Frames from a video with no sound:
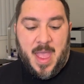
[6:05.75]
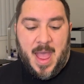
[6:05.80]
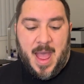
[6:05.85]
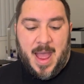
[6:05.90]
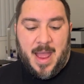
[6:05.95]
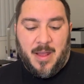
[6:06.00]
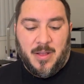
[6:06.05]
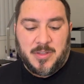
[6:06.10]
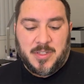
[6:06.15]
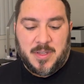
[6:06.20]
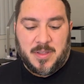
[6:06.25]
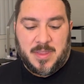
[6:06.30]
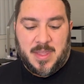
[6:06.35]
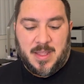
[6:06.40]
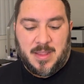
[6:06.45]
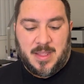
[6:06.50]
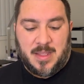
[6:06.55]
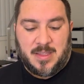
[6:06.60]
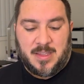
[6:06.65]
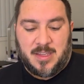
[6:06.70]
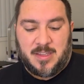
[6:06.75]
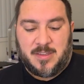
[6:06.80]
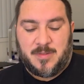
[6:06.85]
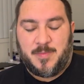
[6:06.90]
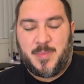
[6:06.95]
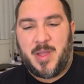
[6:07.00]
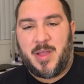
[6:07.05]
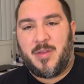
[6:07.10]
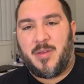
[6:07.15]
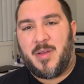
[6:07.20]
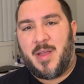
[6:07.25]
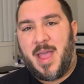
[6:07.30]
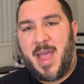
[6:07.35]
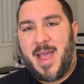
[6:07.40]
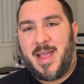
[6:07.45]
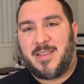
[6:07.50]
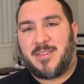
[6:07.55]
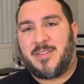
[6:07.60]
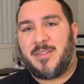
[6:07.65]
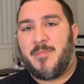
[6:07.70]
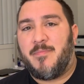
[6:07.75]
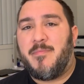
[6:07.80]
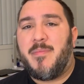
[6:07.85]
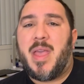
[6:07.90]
I also think that this spell has some